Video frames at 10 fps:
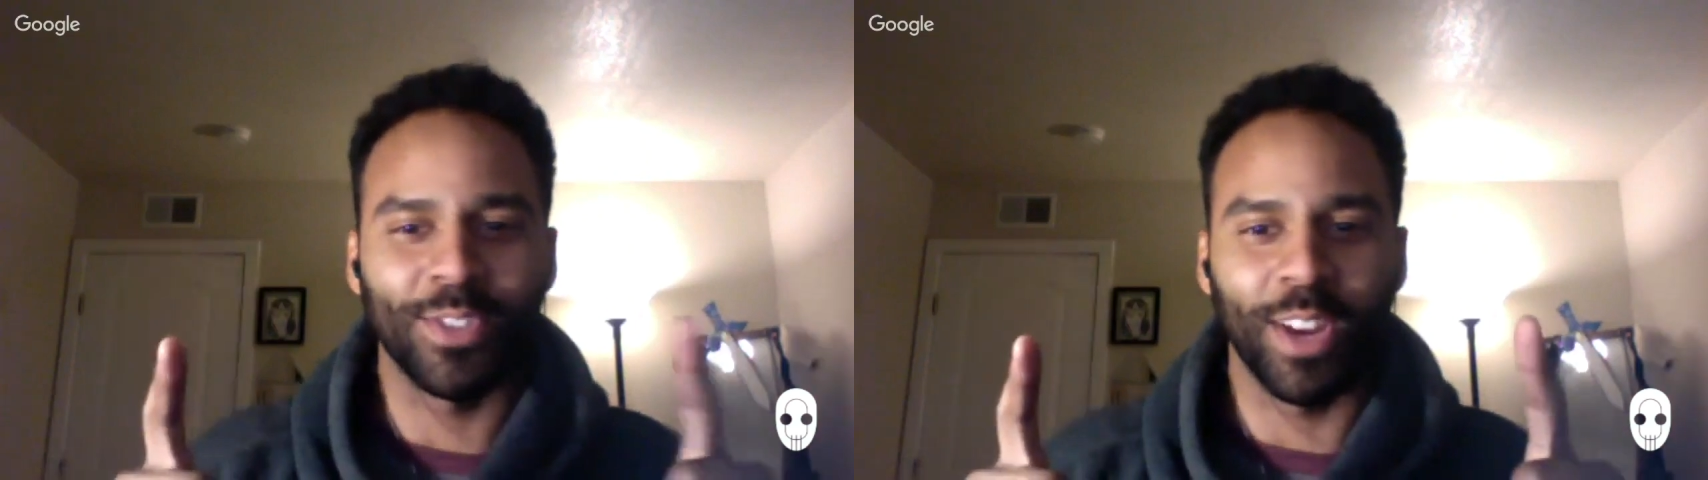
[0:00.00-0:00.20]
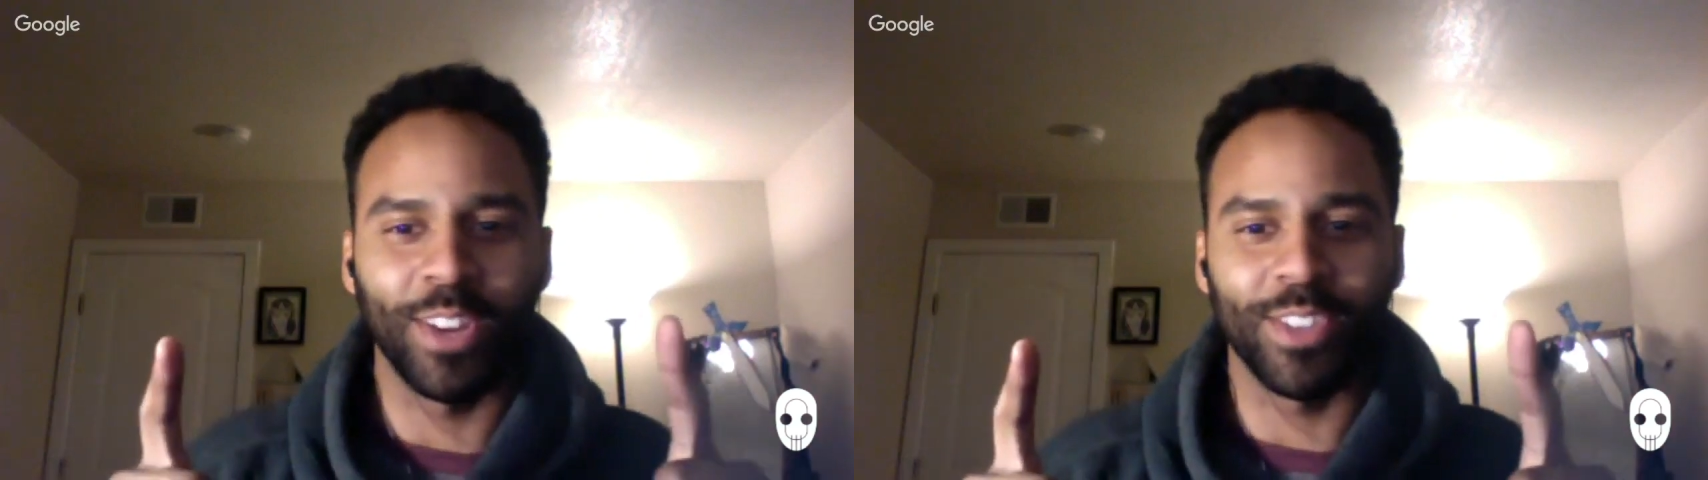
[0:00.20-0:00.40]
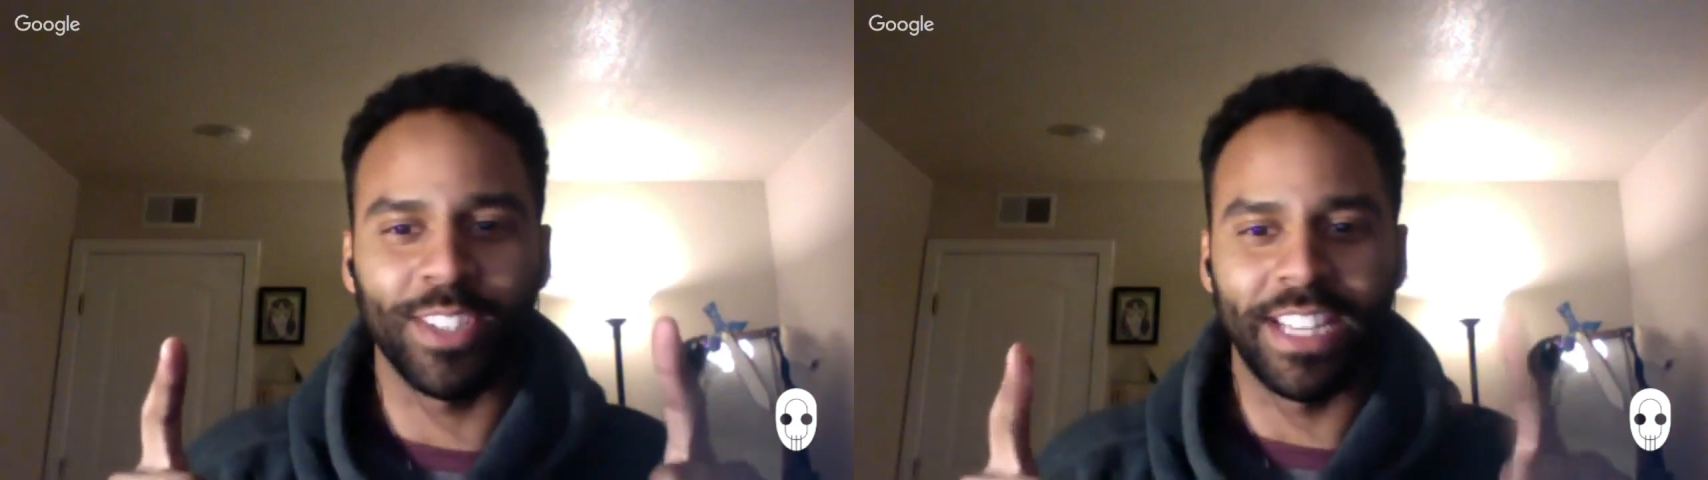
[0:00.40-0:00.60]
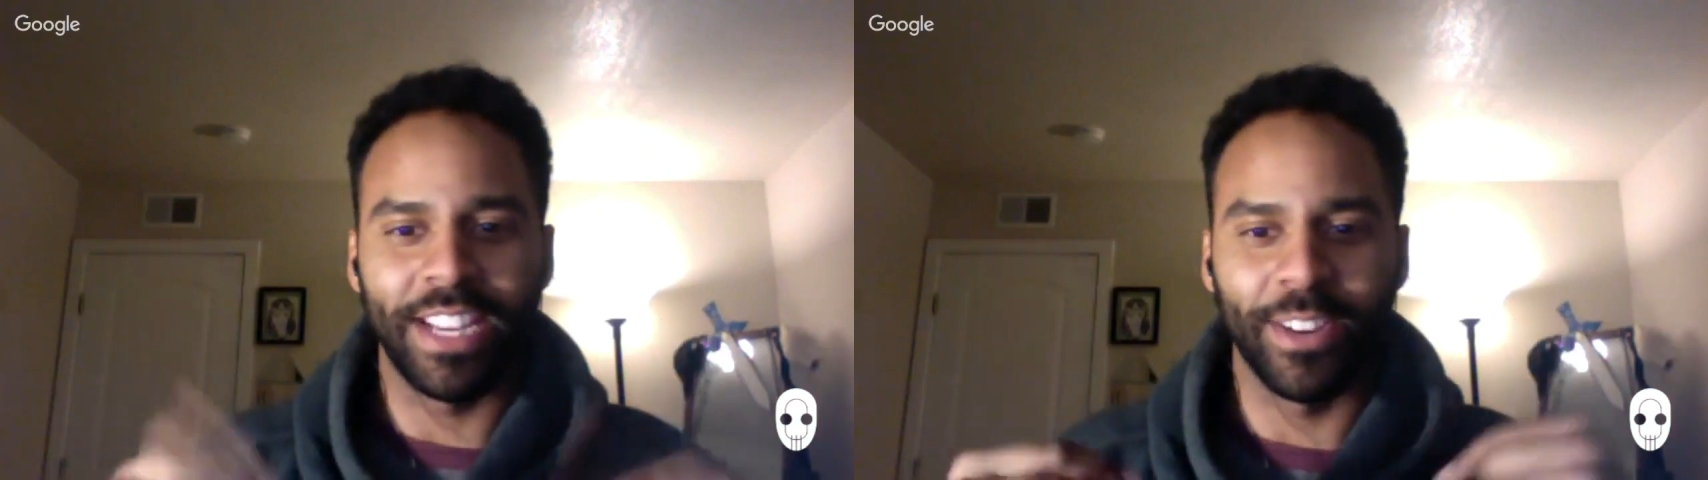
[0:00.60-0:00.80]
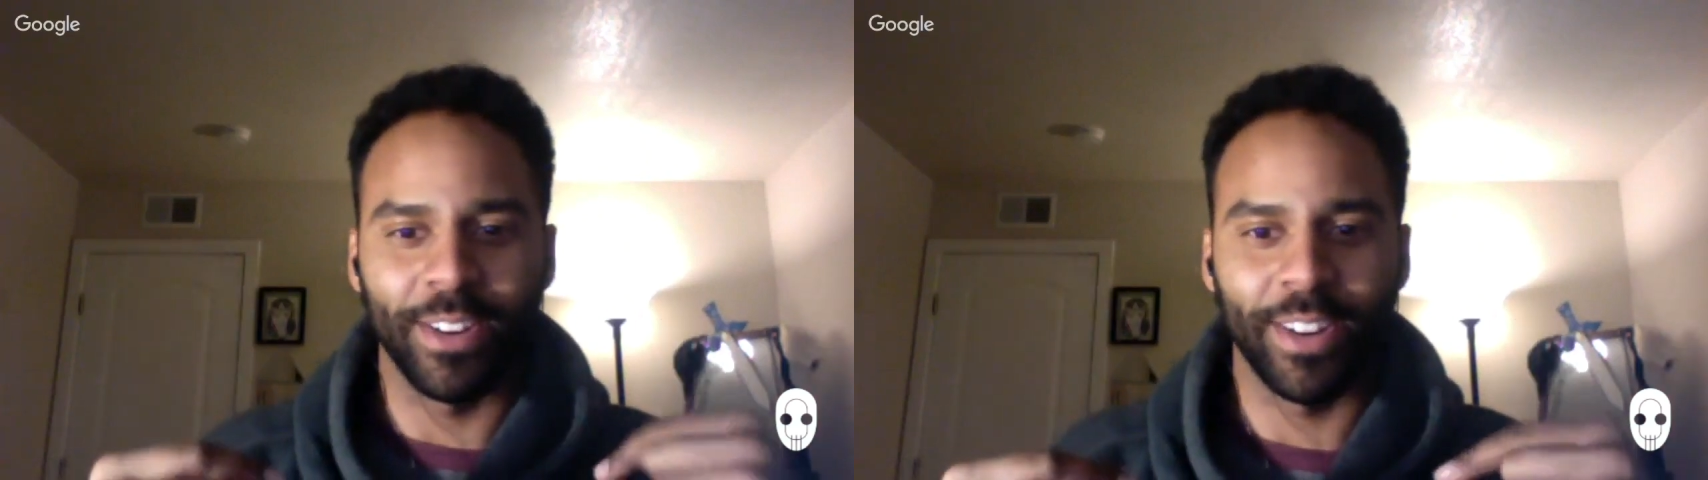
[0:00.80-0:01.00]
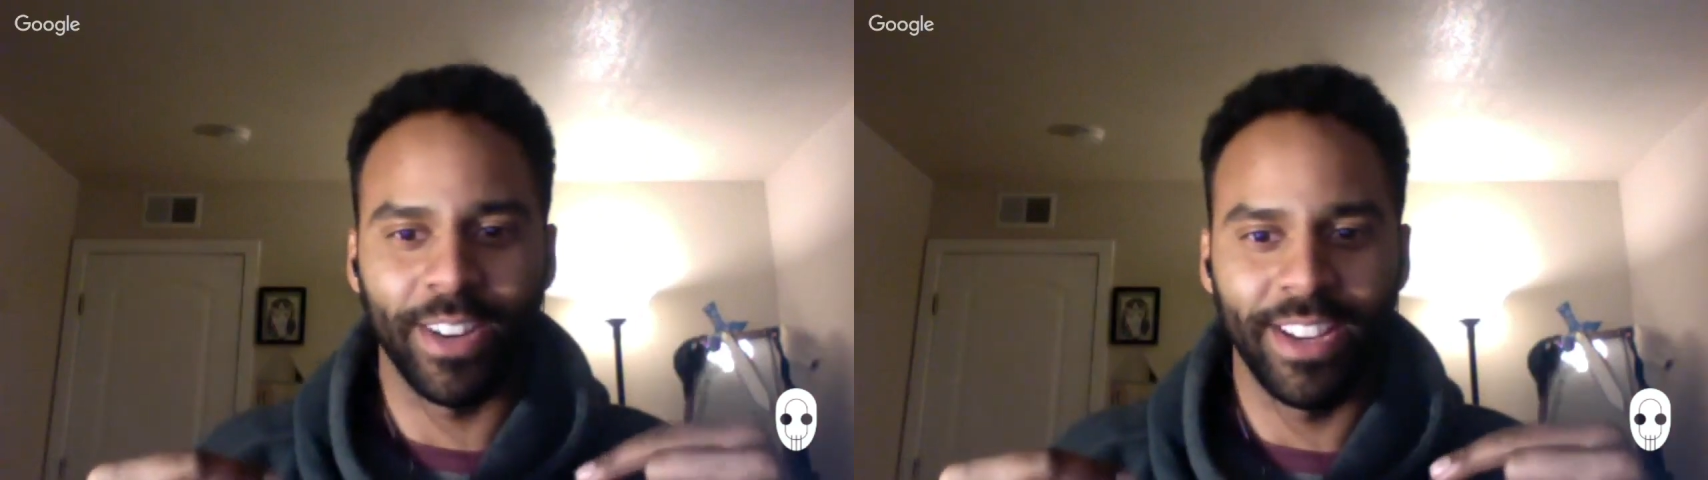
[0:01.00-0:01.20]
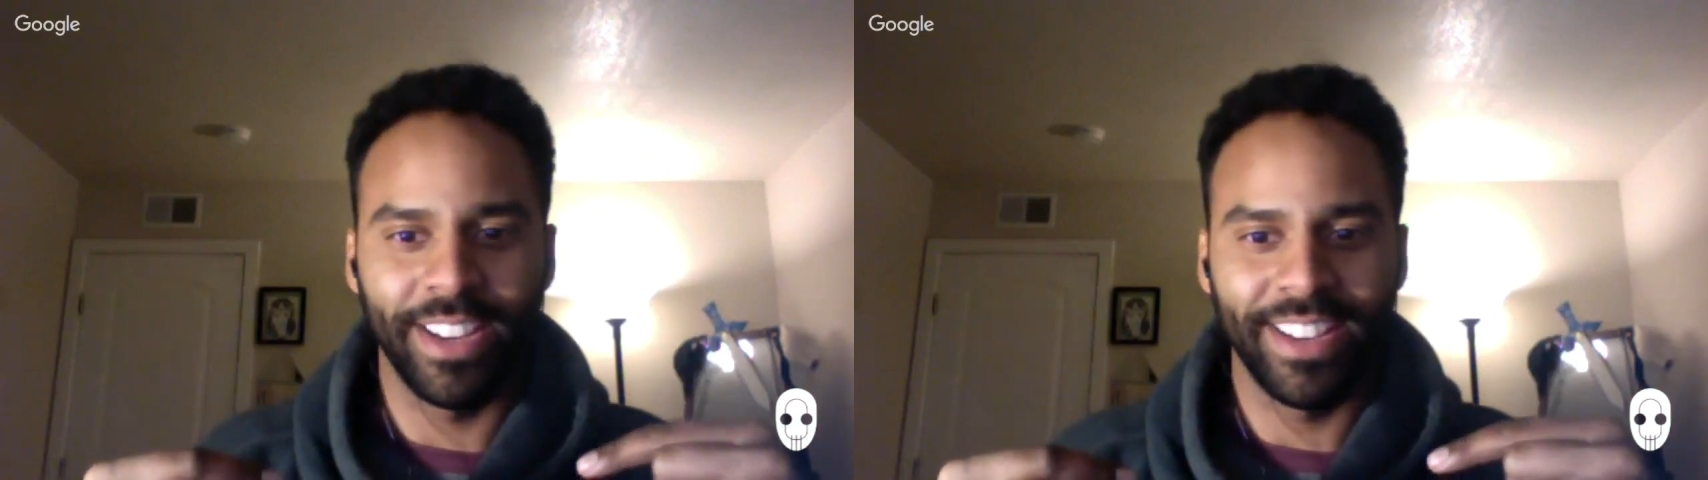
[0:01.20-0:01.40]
strange just to hear,